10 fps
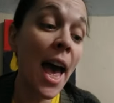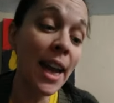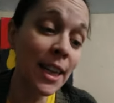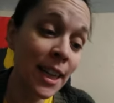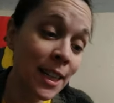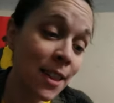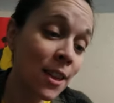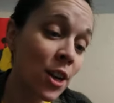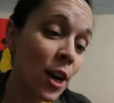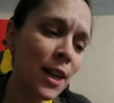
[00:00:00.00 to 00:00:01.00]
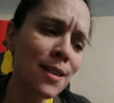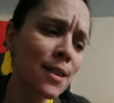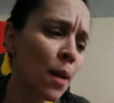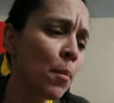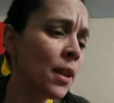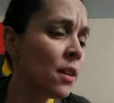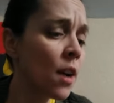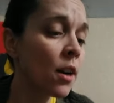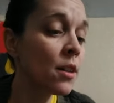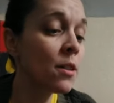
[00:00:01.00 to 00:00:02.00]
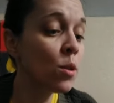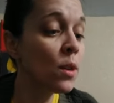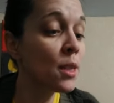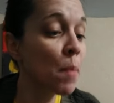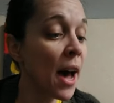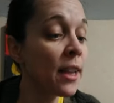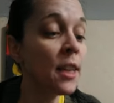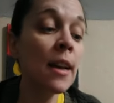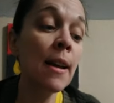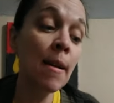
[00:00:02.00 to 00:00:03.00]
and eat in the dark, and stumble in darkness to his pallet,